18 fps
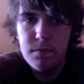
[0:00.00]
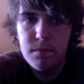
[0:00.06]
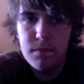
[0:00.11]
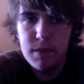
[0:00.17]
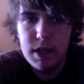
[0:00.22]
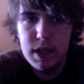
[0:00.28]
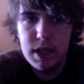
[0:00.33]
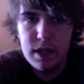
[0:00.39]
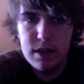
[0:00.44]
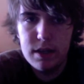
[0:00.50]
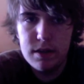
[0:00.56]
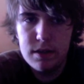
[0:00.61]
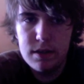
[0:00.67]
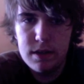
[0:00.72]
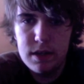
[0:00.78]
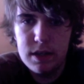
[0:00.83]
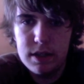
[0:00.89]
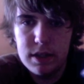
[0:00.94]
Yeah,
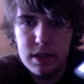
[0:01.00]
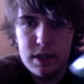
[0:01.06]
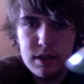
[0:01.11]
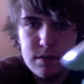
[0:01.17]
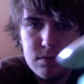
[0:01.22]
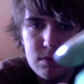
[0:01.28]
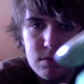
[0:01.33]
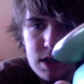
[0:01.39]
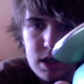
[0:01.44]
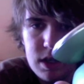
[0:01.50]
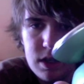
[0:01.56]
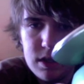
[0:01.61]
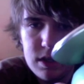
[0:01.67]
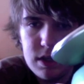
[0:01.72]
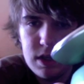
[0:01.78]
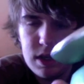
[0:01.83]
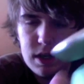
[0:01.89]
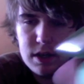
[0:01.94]
it has a lot of weight
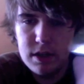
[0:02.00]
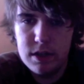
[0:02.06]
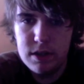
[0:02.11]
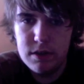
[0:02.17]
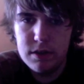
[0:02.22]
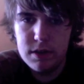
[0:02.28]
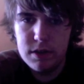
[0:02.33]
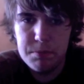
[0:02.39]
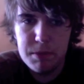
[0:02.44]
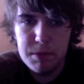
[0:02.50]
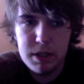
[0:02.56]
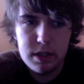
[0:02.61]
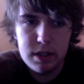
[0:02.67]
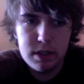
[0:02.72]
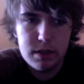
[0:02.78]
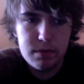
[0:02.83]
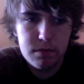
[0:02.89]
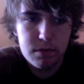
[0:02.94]
there, so it
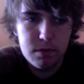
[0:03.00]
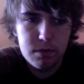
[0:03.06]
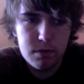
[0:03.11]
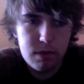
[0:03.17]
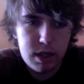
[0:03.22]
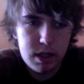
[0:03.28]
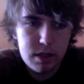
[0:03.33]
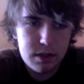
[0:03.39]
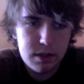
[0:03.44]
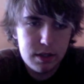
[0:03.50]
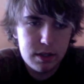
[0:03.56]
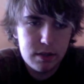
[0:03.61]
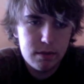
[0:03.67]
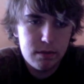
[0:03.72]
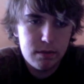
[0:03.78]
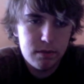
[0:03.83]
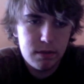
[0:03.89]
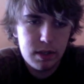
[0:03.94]
spins for a while. That's
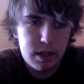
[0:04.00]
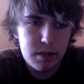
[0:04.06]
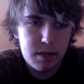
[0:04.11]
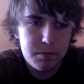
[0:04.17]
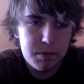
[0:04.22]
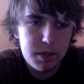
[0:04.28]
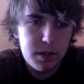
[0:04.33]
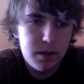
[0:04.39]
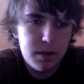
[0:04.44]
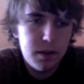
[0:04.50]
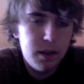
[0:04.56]
what helps it.